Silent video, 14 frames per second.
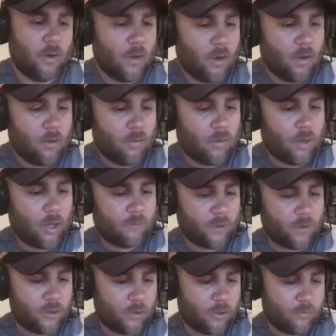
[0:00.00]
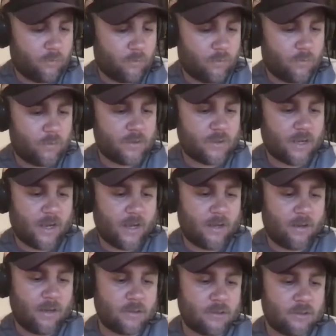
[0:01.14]
why I've got you on
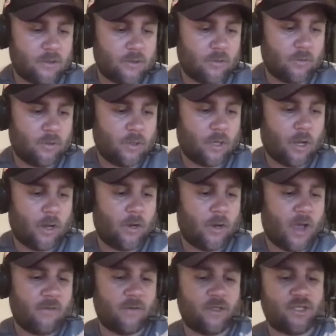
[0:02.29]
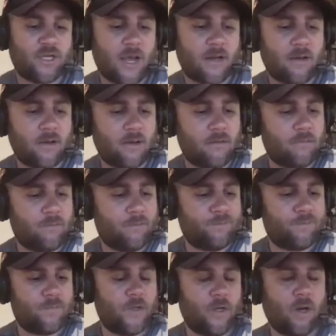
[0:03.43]
today is to, have a chat and,
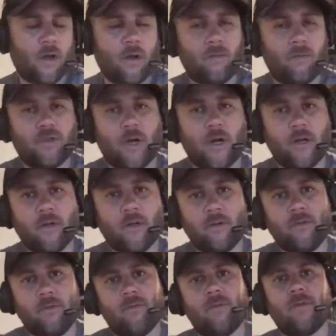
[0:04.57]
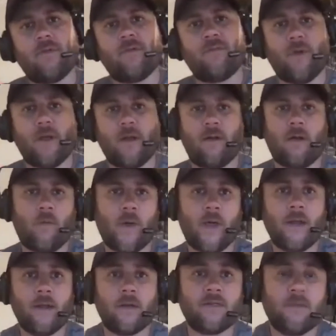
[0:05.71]
I'm trying to spread
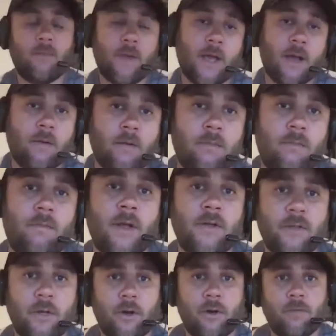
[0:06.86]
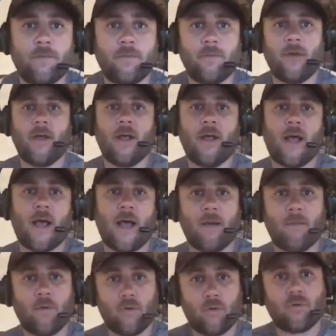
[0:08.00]
awareness about mental health,
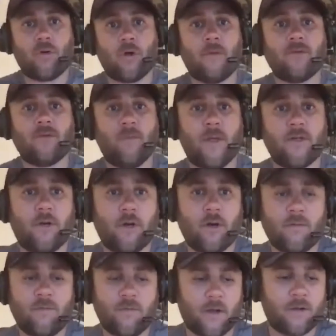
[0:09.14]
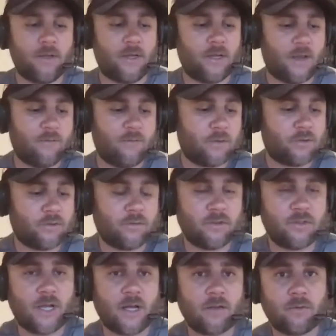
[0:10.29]
all types of mental health. I think everyone should
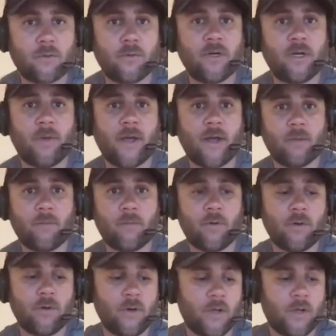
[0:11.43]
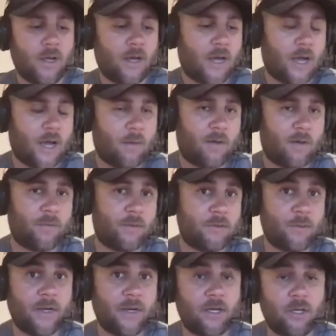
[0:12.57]
start talking about it more. I've been
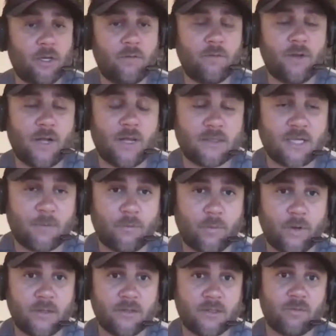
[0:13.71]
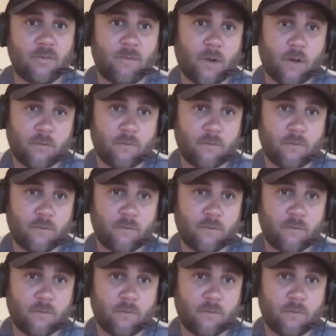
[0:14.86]
speaking to you for the last couple of weeks since we both,